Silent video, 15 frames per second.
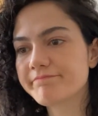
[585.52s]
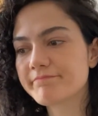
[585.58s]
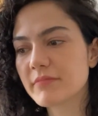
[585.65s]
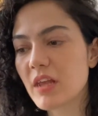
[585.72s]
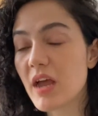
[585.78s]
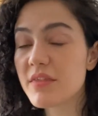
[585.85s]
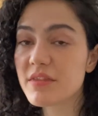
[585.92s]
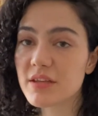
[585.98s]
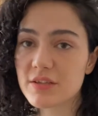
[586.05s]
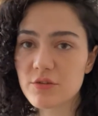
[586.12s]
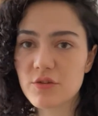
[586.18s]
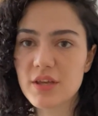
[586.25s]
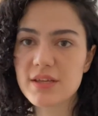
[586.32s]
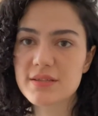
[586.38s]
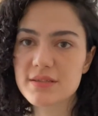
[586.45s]
I think you
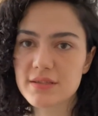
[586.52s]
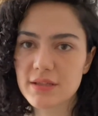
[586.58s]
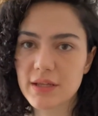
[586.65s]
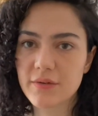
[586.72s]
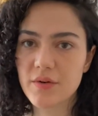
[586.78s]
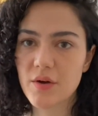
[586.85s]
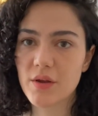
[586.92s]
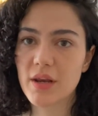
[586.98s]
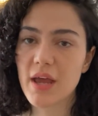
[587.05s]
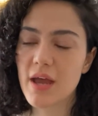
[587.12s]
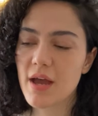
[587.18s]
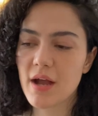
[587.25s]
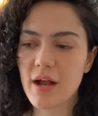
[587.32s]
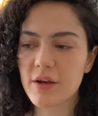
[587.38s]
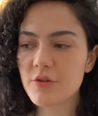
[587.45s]
can still avoid.
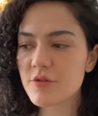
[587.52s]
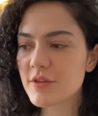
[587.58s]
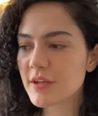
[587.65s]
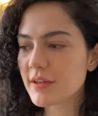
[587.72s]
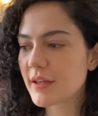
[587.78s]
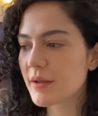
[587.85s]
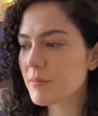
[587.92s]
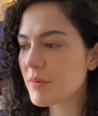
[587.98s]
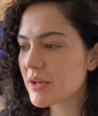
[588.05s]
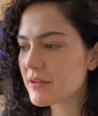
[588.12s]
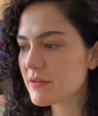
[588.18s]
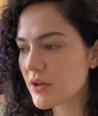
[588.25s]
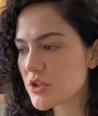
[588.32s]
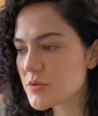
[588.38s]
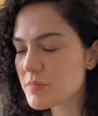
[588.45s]
I don't think like many
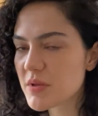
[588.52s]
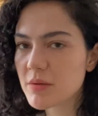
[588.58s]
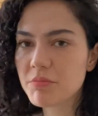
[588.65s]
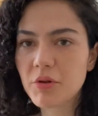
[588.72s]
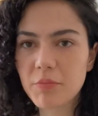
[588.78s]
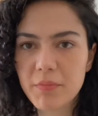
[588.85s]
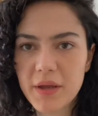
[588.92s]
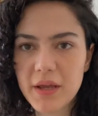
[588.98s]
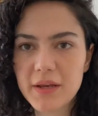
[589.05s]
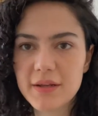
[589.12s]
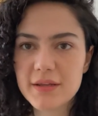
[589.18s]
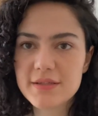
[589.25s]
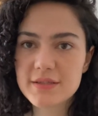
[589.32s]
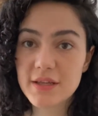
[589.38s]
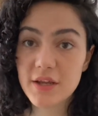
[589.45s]
Dutch people pay
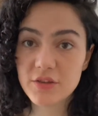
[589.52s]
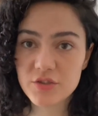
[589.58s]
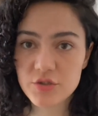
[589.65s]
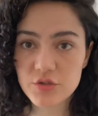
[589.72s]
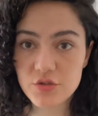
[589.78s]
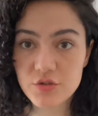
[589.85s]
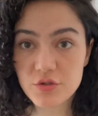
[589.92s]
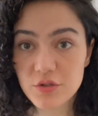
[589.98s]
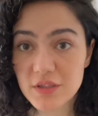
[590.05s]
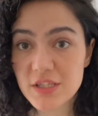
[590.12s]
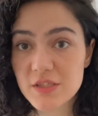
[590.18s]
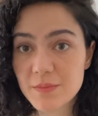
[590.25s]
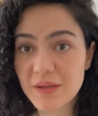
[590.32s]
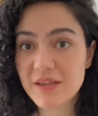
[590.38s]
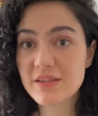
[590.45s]
this, Dutch
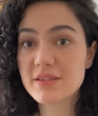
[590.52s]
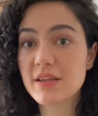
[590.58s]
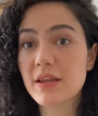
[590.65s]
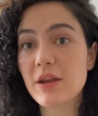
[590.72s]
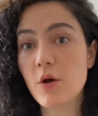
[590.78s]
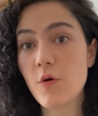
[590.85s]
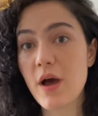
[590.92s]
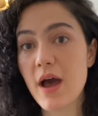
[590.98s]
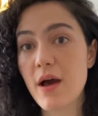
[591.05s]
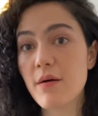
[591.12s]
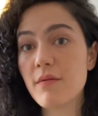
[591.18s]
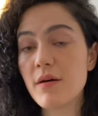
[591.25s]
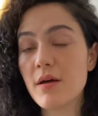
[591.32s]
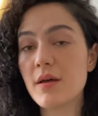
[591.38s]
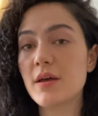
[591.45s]
students, because they know
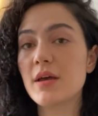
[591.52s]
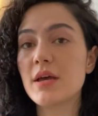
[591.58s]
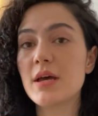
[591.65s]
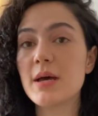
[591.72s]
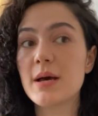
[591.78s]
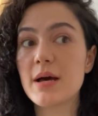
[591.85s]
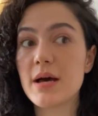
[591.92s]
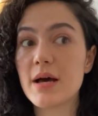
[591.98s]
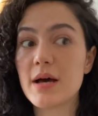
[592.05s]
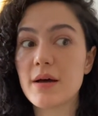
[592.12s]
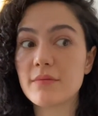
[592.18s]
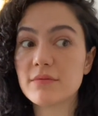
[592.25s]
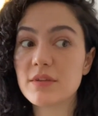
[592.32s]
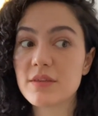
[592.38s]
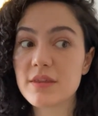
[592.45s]
how.
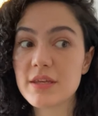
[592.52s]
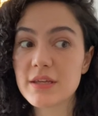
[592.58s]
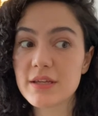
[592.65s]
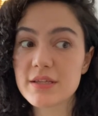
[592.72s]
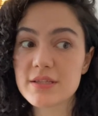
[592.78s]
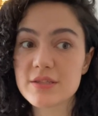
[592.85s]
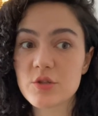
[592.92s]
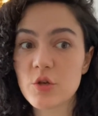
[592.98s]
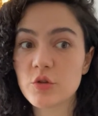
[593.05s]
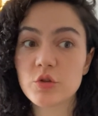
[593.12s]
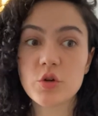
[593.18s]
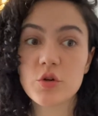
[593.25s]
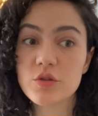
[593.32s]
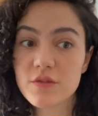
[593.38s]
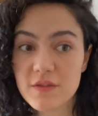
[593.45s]
The thing is, so
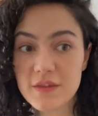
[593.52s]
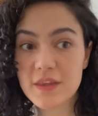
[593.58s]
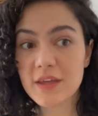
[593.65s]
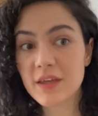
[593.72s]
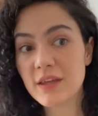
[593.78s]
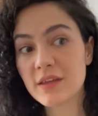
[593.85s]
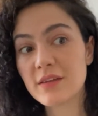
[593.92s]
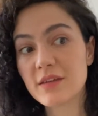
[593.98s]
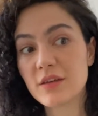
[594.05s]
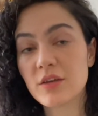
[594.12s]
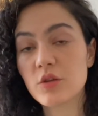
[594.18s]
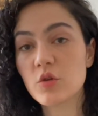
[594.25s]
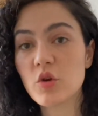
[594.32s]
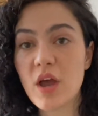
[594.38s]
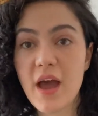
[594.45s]
don't think
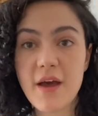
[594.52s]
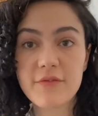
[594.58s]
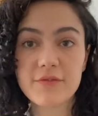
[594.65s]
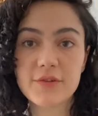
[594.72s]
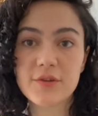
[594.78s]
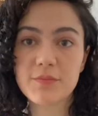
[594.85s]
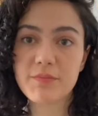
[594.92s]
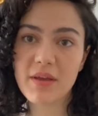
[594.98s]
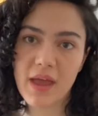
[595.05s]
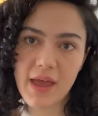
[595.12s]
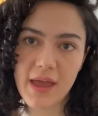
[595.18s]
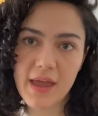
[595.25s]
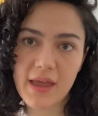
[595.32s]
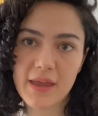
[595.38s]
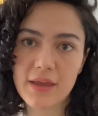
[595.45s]
you have to
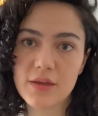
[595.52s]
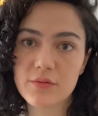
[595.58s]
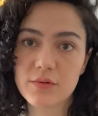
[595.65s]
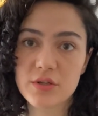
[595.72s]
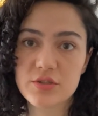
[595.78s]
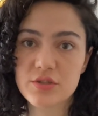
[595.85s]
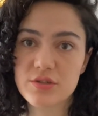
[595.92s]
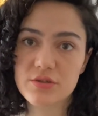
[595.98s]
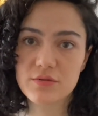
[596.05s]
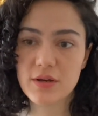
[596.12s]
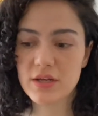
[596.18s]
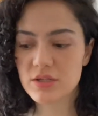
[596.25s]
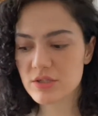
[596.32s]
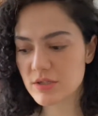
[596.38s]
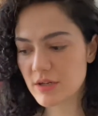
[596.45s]
pay
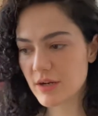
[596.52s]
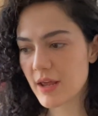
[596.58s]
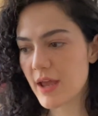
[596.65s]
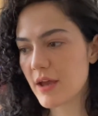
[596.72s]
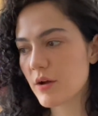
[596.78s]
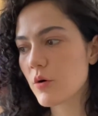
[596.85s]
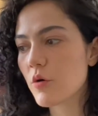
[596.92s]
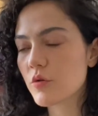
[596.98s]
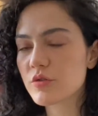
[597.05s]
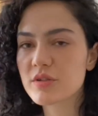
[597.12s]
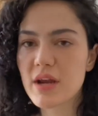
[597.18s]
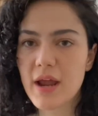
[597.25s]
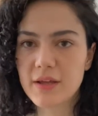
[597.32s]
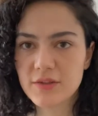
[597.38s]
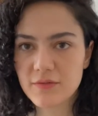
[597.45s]
registration and
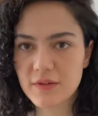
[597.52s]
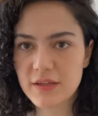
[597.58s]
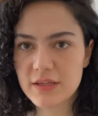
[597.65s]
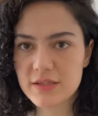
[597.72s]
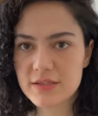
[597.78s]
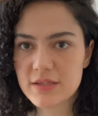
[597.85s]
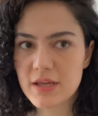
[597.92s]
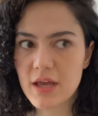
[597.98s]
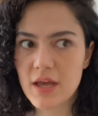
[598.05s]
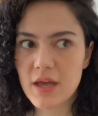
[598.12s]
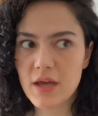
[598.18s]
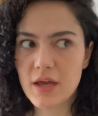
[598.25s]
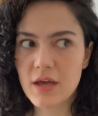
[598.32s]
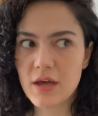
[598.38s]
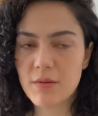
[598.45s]
contract fees
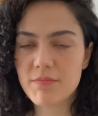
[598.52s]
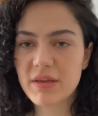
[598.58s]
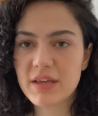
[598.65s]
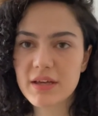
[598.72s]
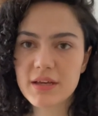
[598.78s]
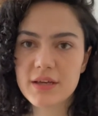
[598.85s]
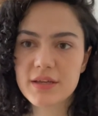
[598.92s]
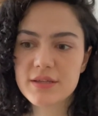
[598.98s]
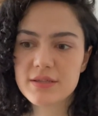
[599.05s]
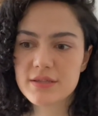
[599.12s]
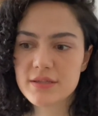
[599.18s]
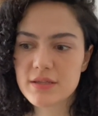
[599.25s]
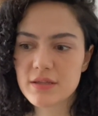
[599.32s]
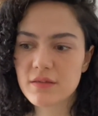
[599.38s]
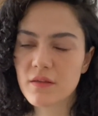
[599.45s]

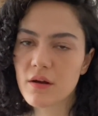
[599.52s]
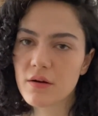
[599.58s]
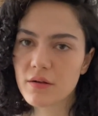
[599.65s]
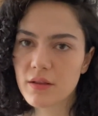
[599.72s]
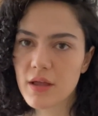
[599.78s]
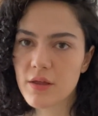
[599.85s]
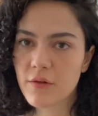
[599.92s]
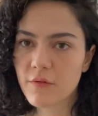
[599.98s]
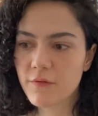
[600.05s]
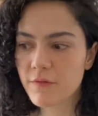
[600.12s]
because there are a lot of